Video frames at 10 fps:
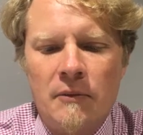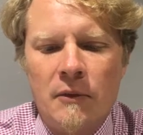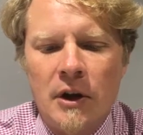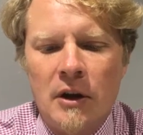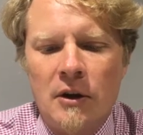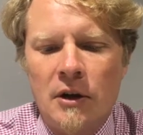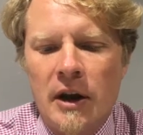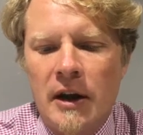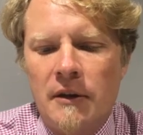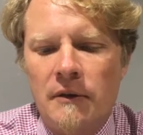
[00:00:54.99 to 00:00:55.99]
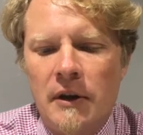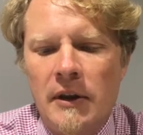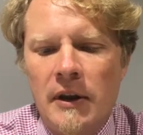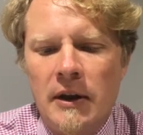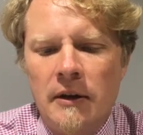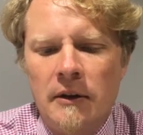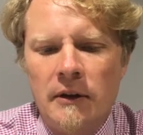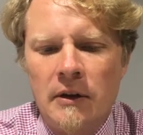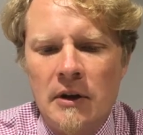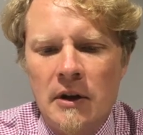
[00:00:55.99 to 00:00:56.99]
we're going to look at three
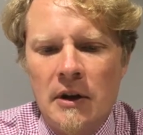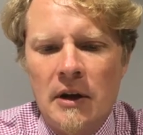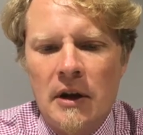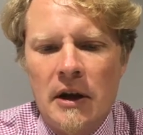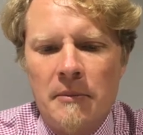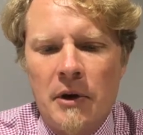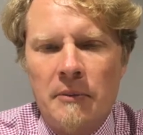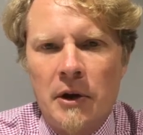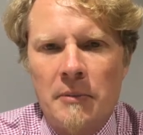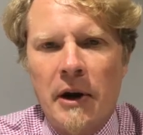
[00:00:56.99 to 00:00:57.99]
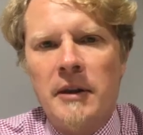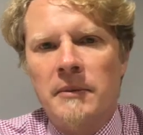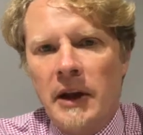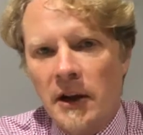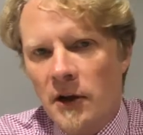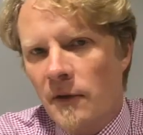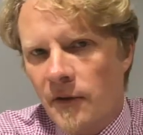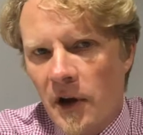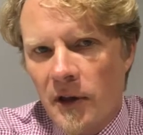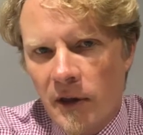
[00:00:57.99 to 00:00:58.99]
things, but I'm going to break them down a lot
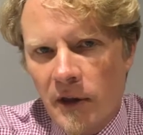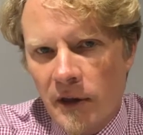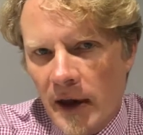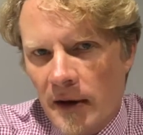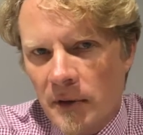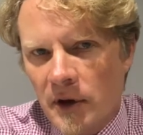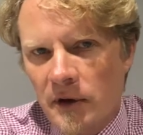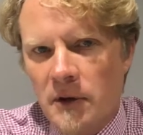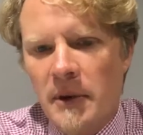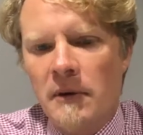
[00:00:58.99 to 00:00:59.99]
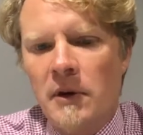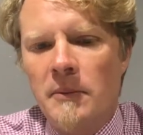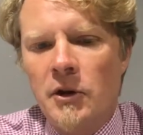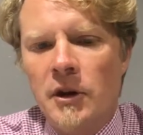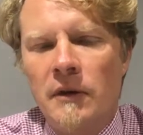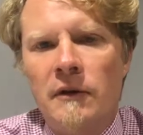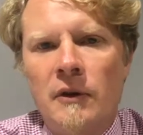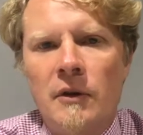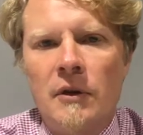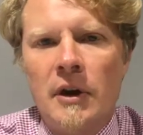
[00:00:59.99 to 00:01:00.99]
further than that when I talk about what I'm looking
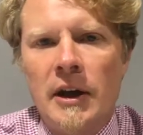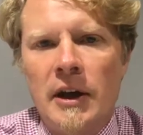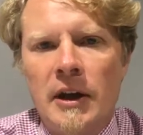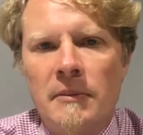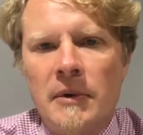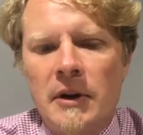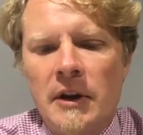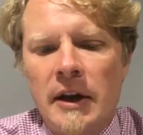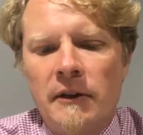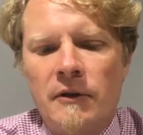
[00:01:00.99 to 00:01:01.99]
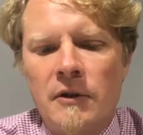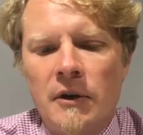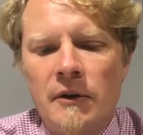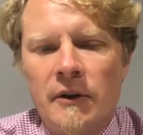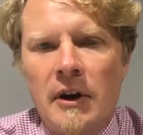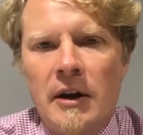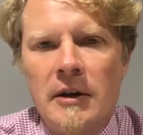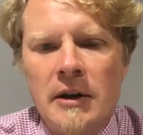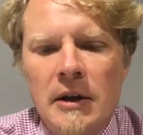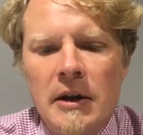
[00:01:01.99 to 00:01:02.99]
for later on. So
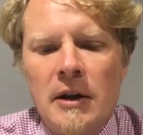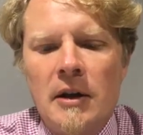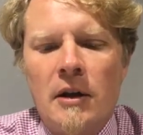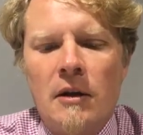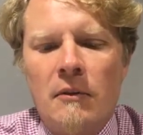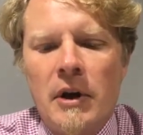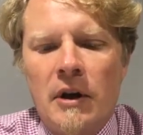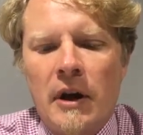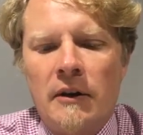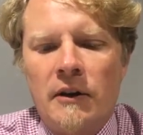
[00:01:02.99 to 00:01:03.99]
we are going